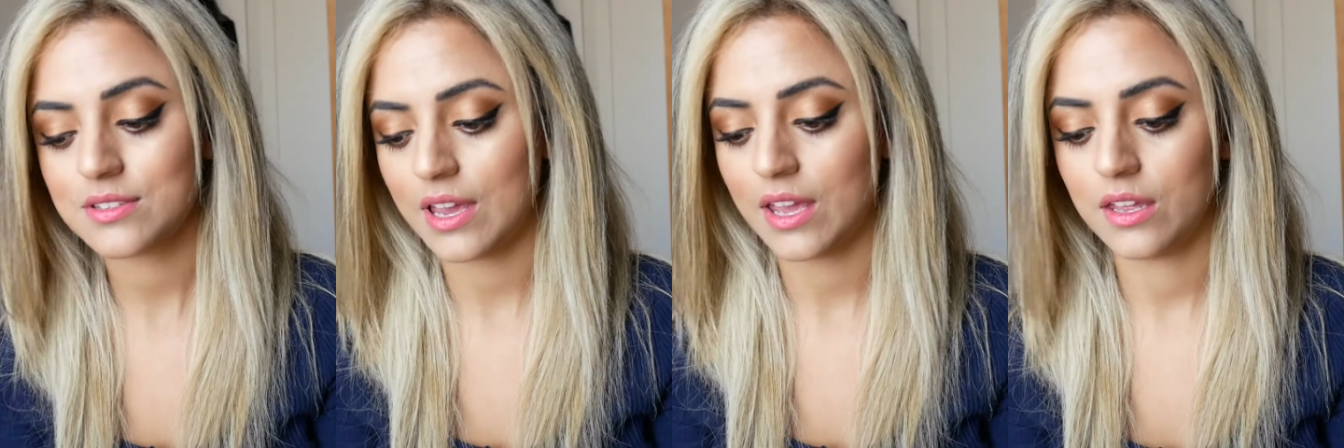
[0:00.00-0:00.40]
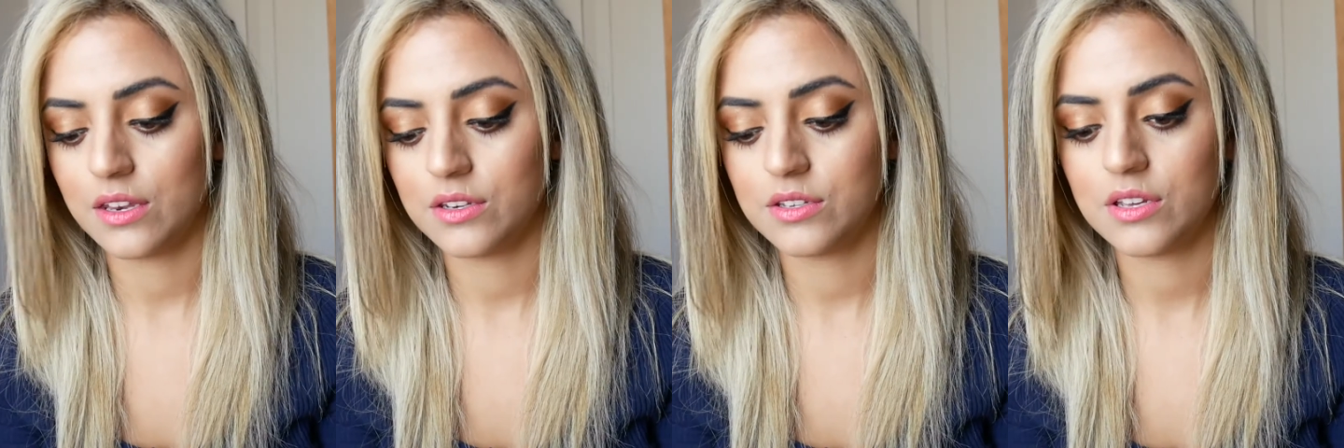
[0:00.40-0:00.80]

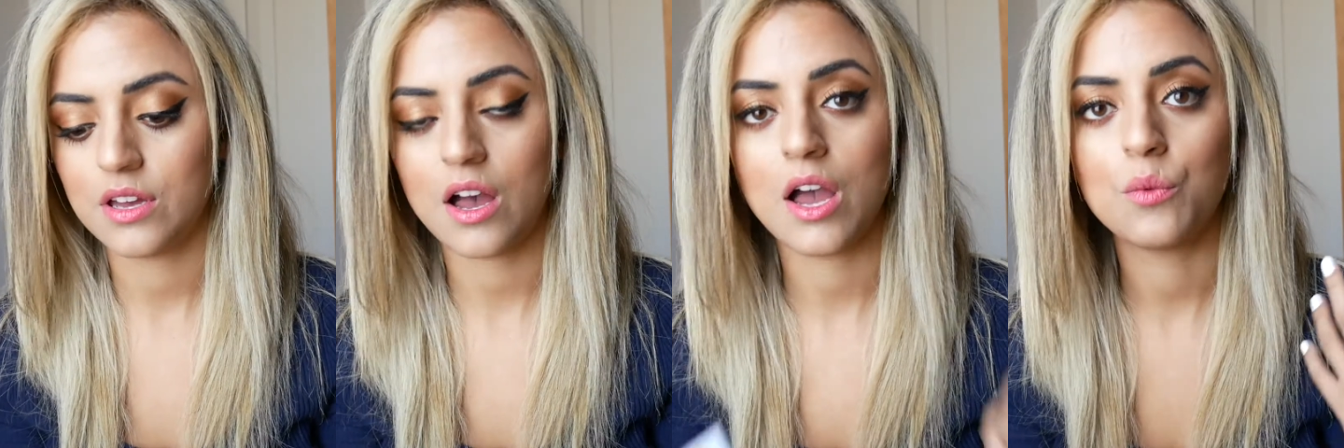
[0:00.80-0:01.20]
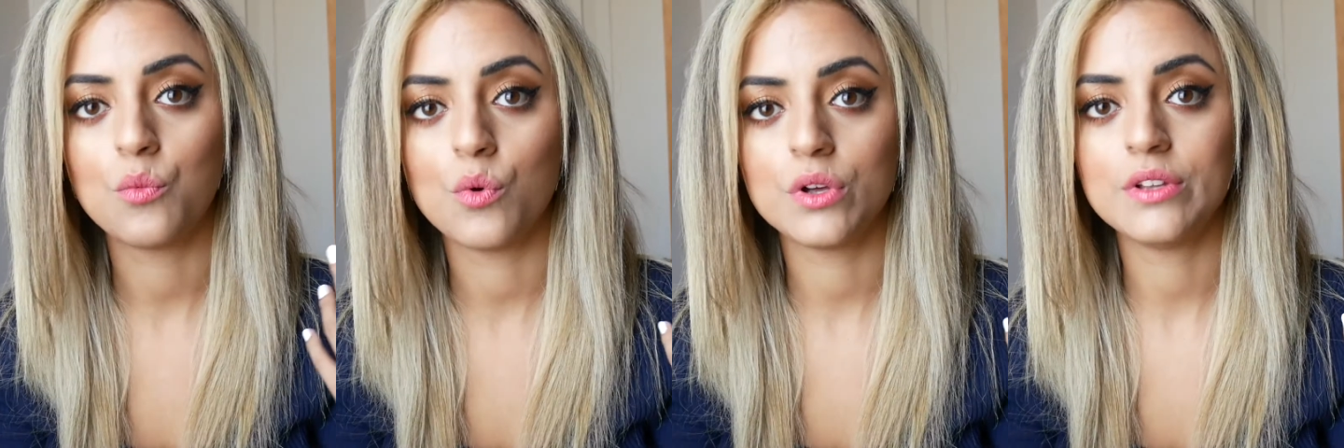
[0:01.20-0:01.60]
and I
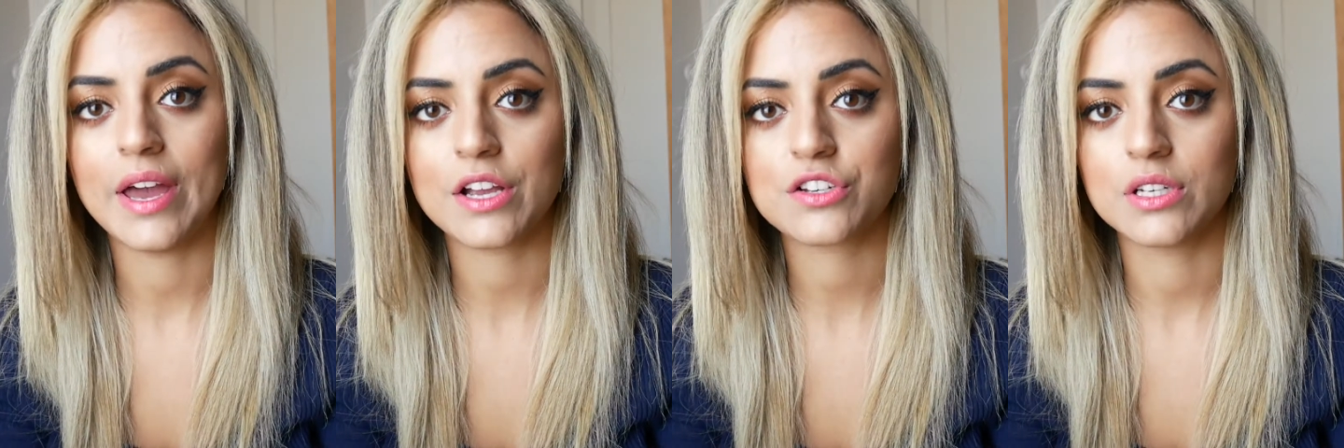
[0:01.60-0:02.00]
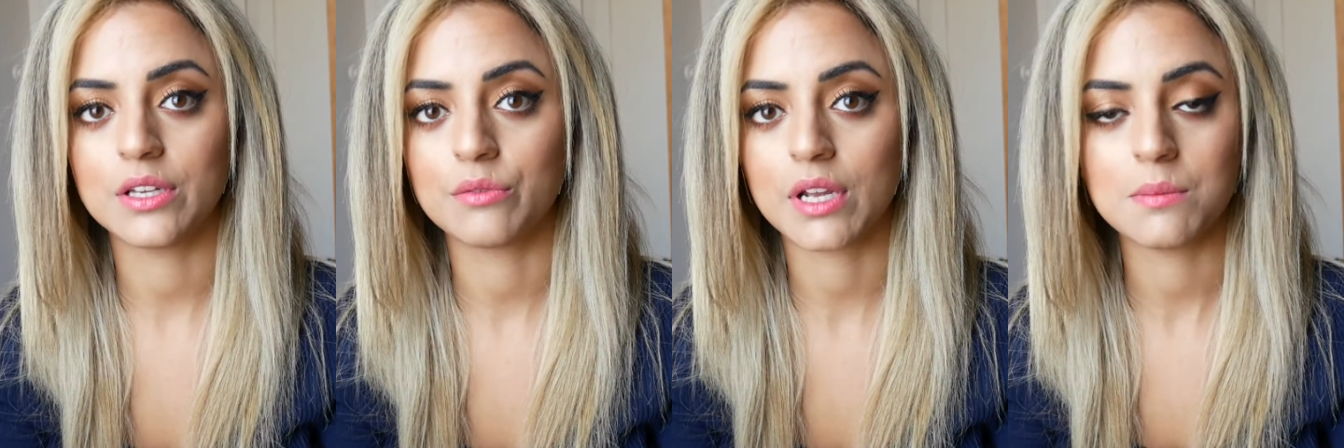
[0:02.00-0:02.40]
would
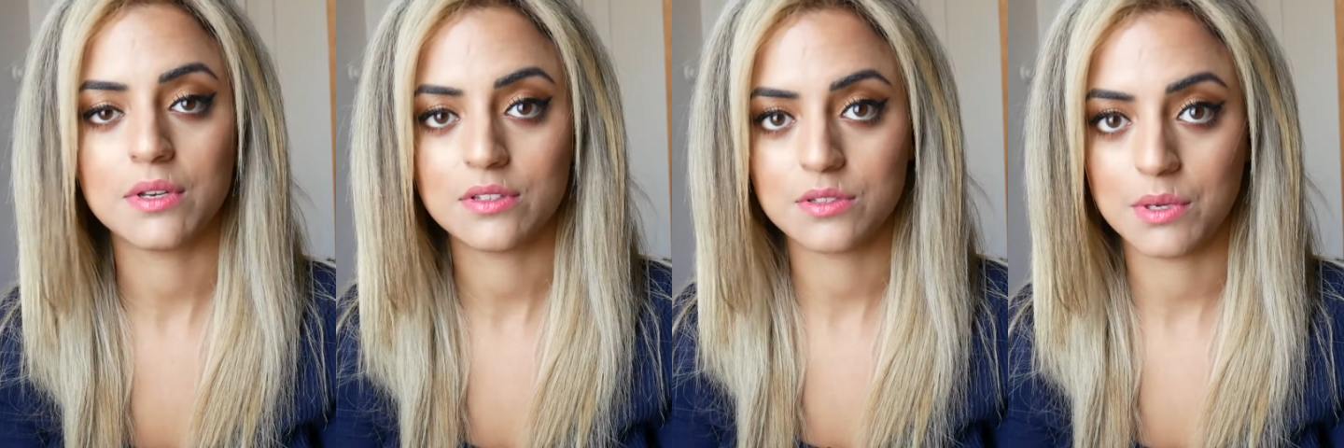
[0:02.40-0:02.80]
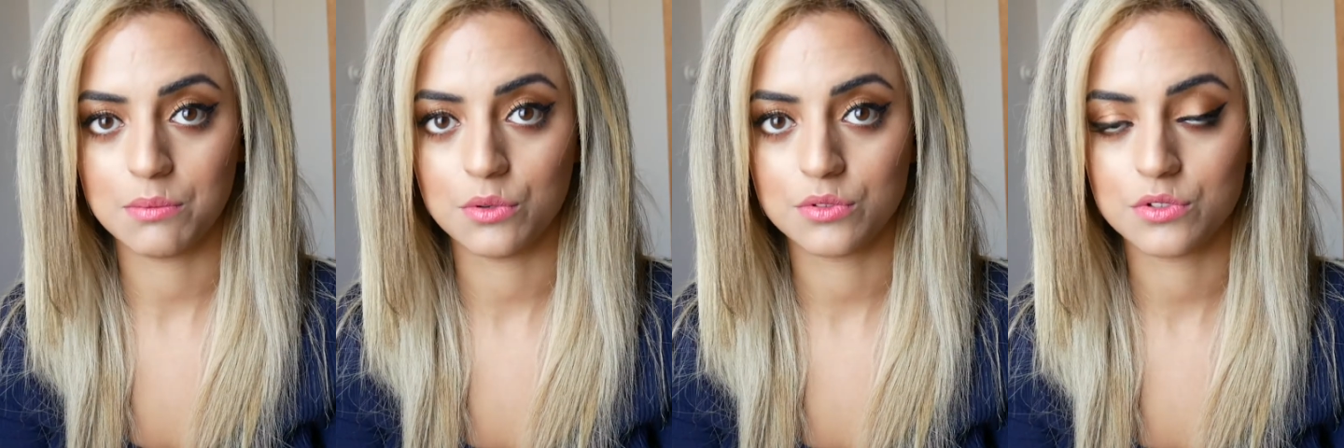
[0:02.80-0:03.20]
actually recommend it to
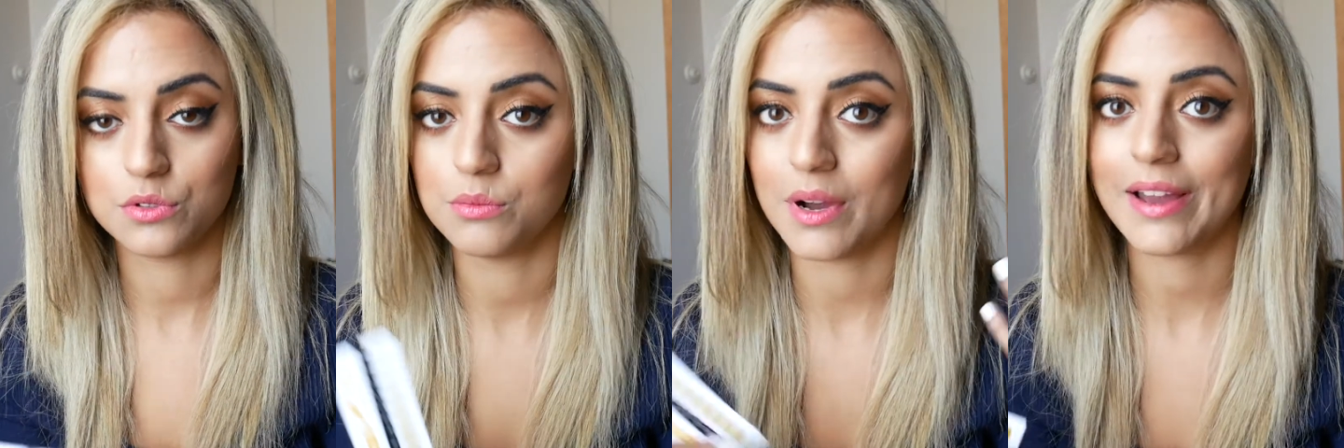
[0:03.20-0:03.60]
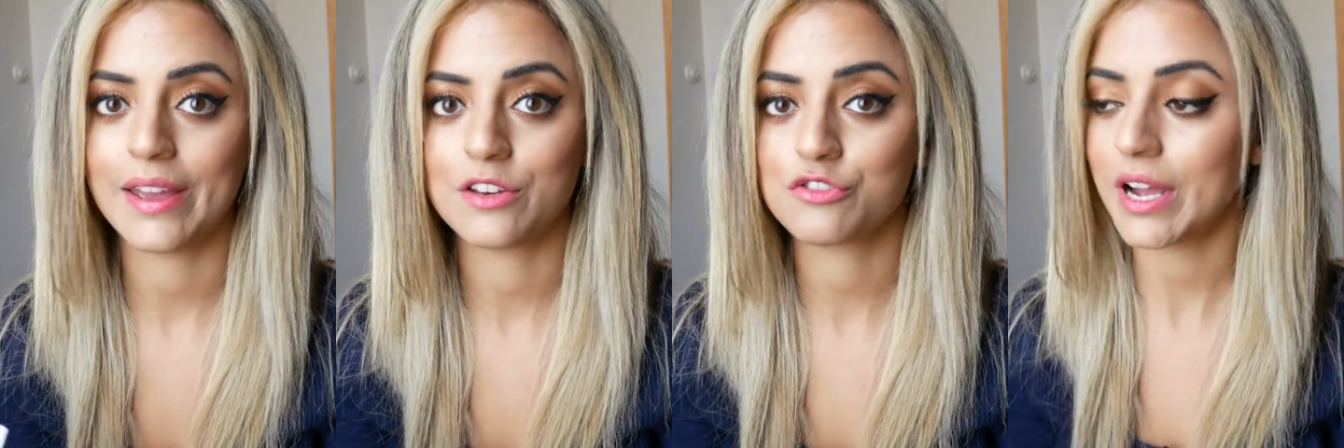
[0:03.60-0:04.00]
people to buy
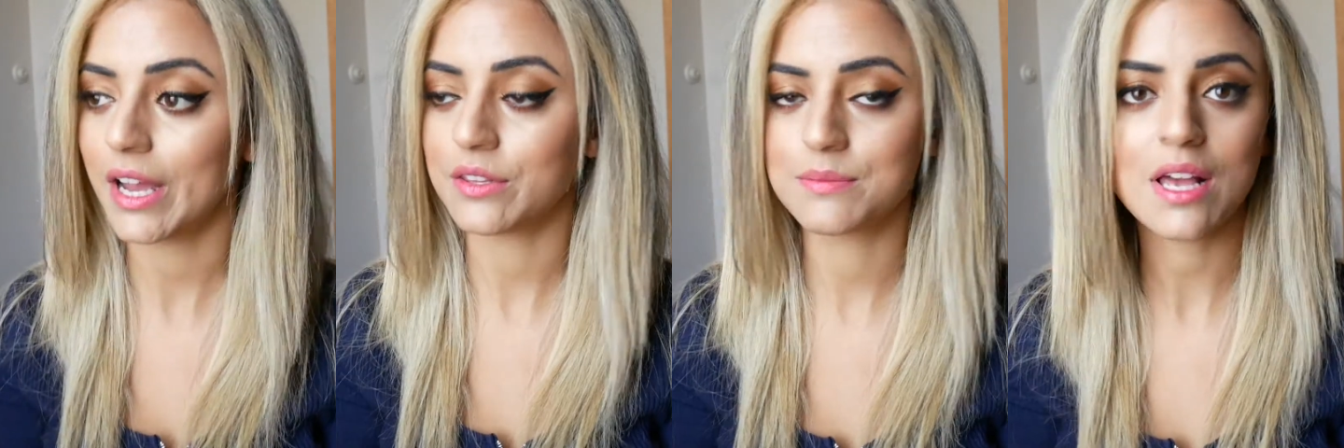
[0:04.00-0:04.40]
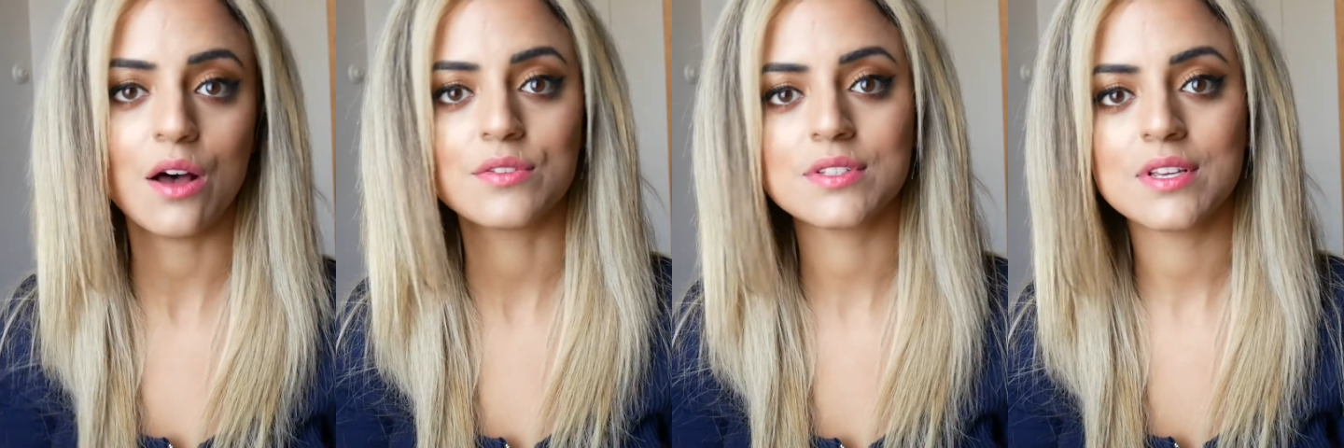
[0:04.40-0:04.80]
and try out themselves.